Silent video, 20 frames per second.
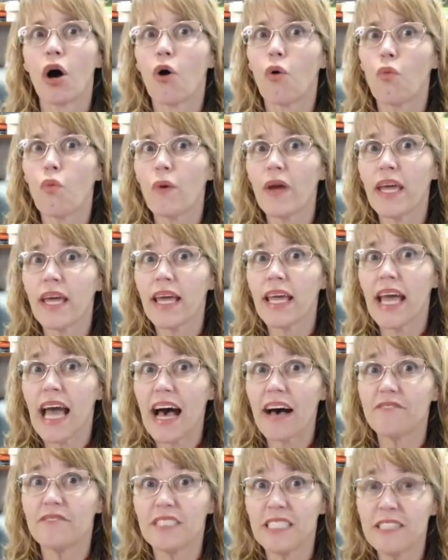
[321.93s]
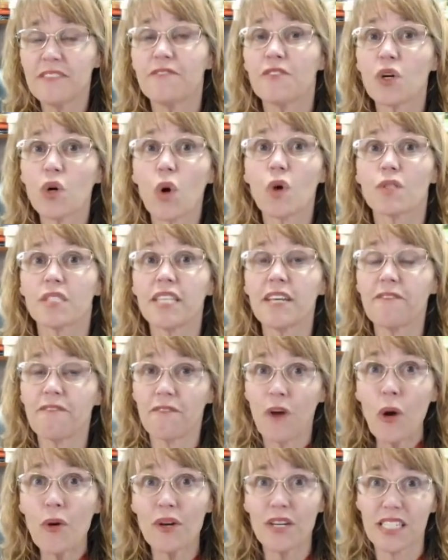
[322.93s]
we have difficulty
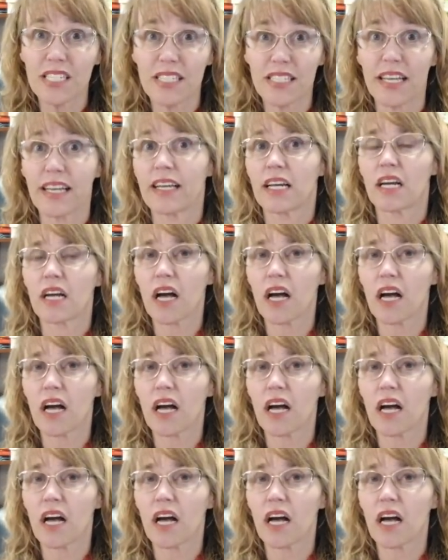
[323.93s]
focusing,